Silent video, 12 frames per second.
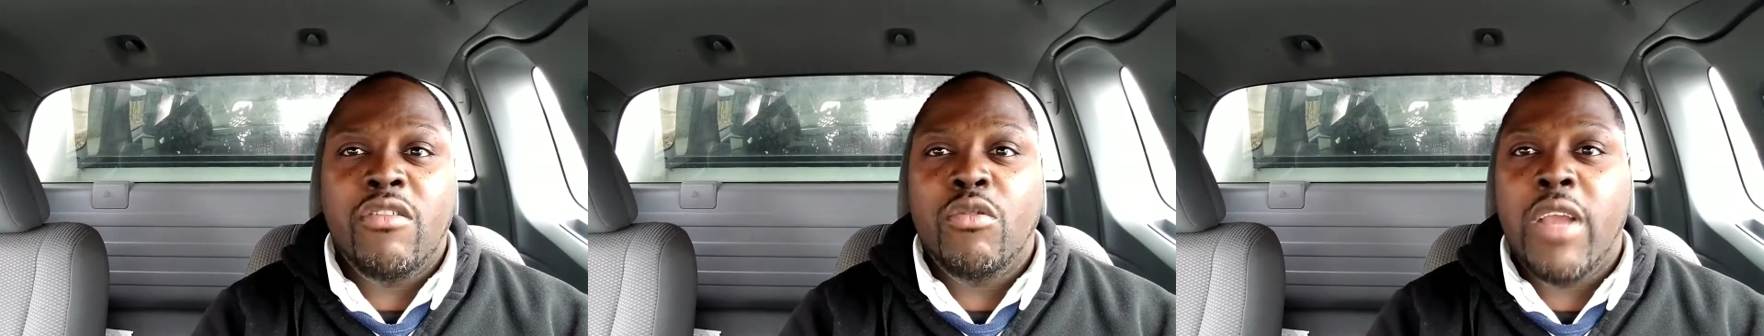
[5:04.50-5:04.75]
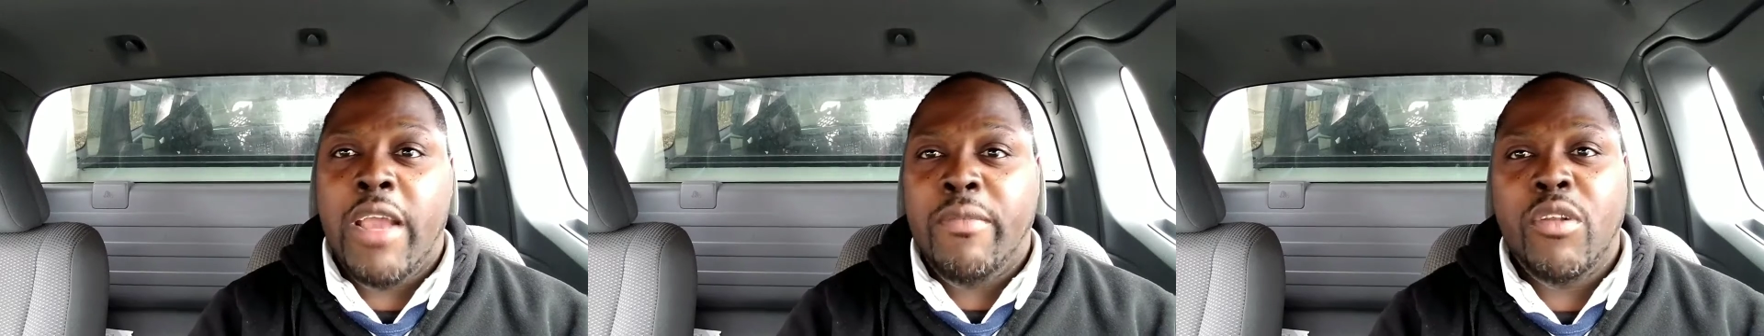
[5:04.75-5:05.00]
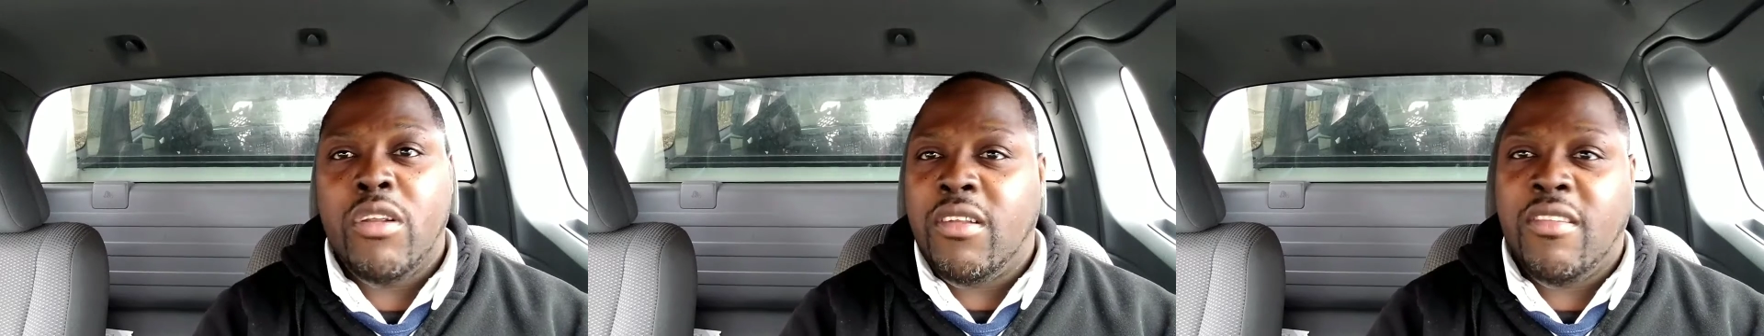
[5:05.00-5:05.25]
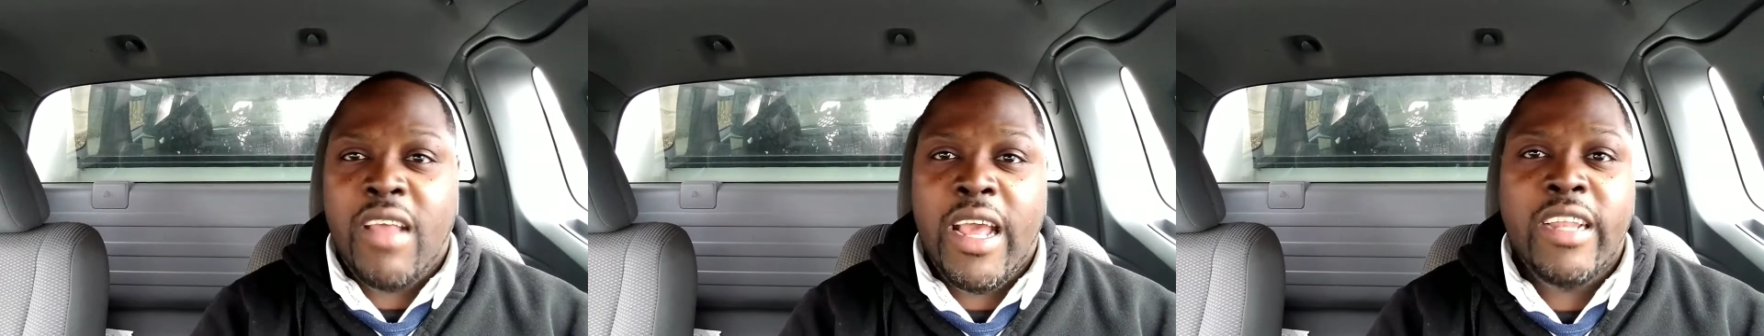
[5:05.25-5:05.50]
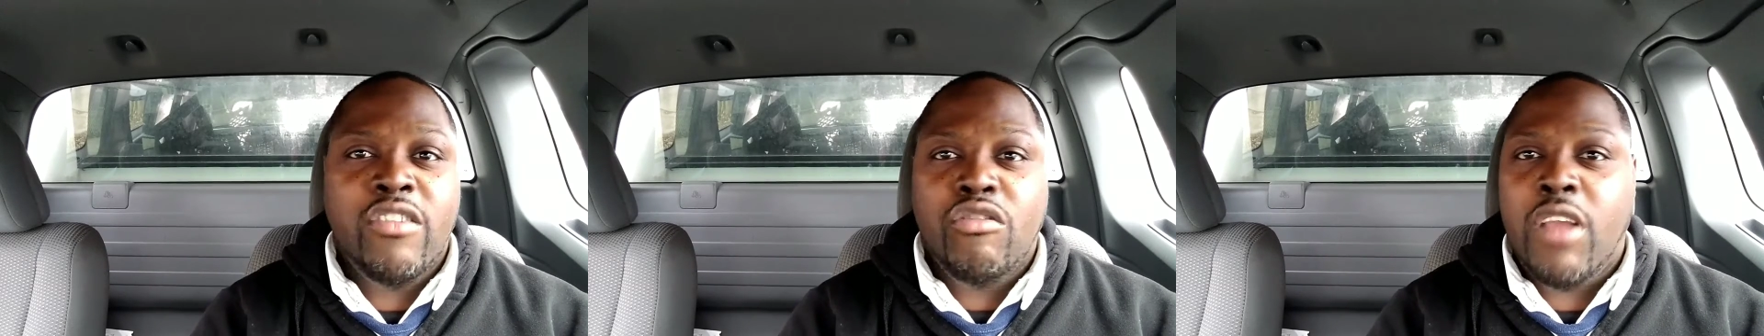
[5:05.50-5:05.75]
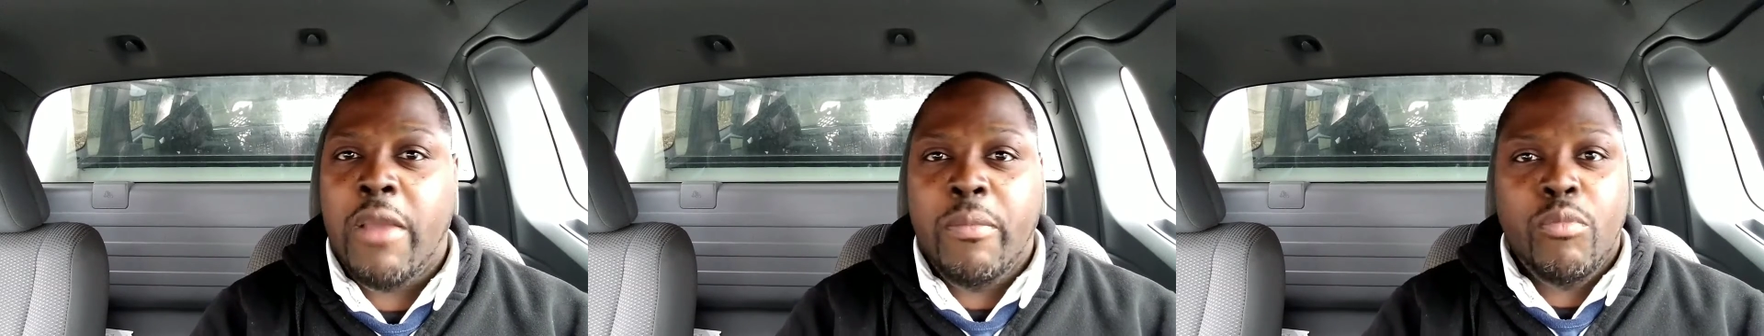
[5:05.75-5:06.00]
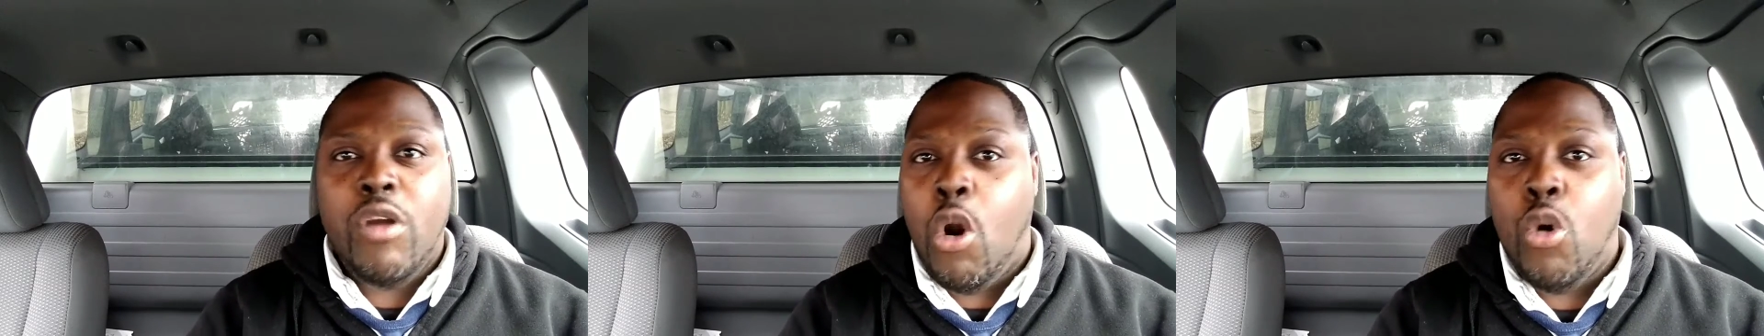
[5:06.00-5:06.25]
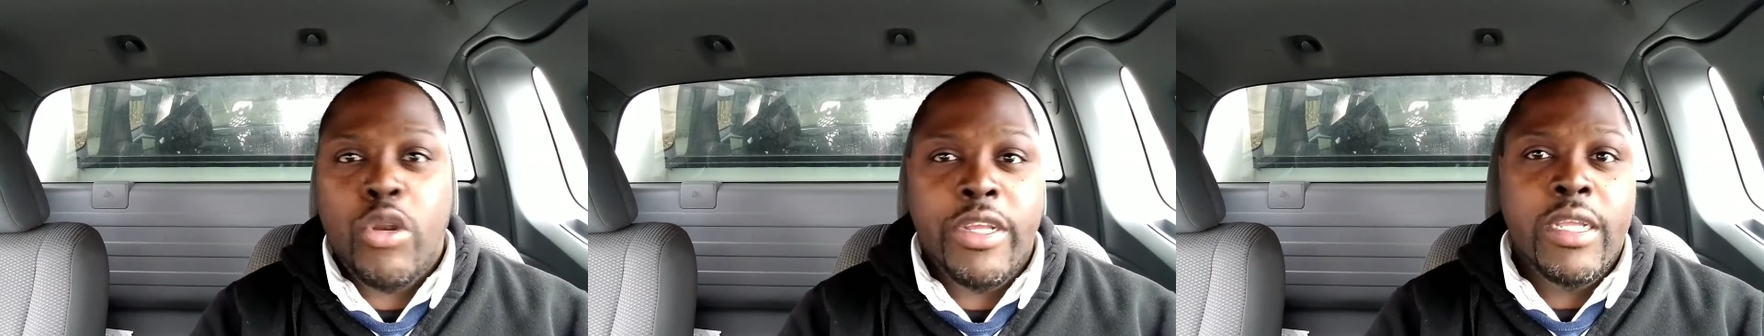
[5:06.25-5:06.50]
you gave him, the design that you gave him,
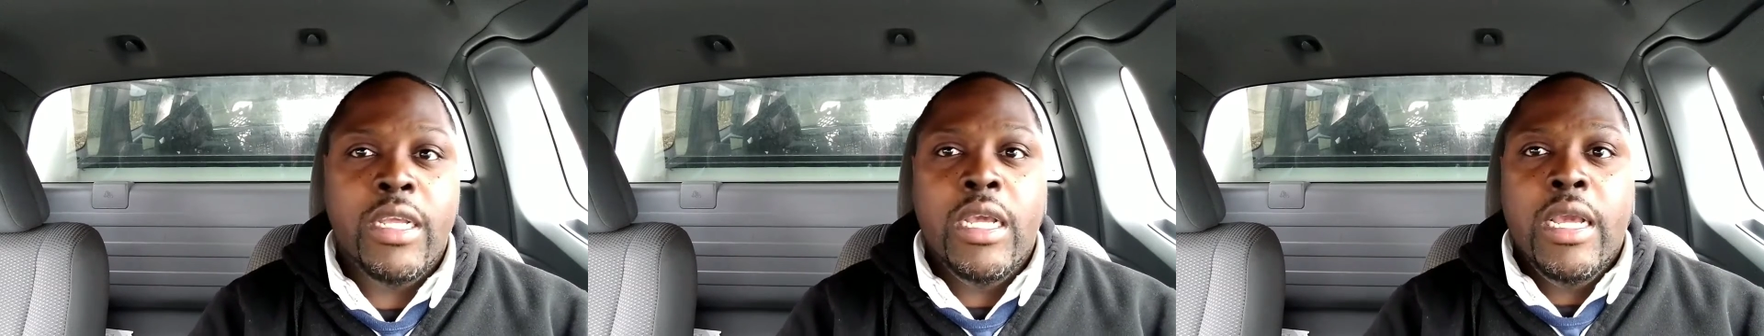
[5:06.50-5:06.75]
code it,